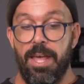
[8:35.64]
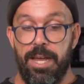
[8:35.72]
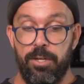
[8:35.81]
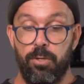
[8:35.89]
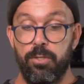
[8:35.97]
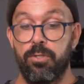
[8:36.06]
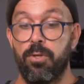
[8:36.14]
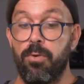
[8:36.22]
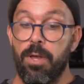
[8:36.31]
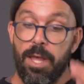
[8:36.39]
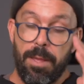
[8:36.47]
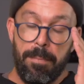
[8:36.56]
And
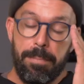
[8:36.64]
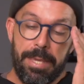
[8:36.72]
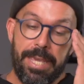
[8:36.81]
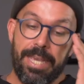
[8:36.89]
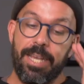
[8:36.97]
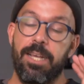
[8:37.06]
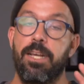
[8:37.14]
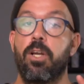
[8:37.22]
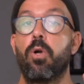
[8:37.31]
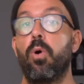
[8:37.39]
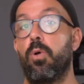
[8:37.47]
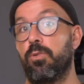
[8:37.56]
also being
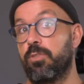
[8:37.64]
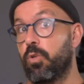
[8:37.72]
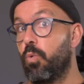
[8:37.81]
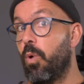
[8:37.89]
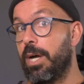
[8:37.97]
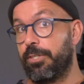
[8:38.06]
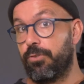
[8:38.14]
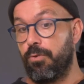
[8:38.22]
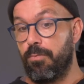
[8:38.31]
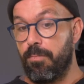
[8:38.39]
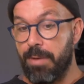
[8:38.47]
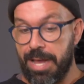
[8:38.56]
called
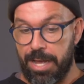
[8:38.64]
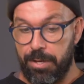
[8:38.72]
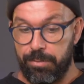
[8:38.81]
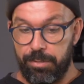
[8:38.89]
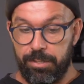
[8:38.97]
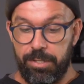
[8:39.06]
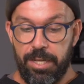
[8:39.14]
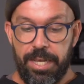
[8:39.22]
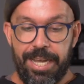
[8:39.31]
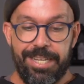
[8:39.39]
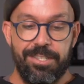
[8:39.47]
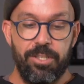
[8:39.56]
Quattro mount,
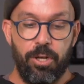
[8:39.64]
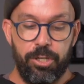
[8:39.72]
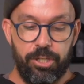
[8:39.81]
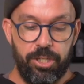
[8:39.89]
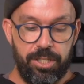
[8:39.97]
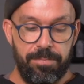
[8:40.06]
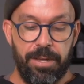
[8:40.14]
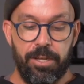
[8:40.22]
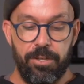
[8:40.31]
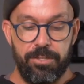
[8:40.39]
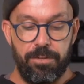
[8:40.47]
it's not just because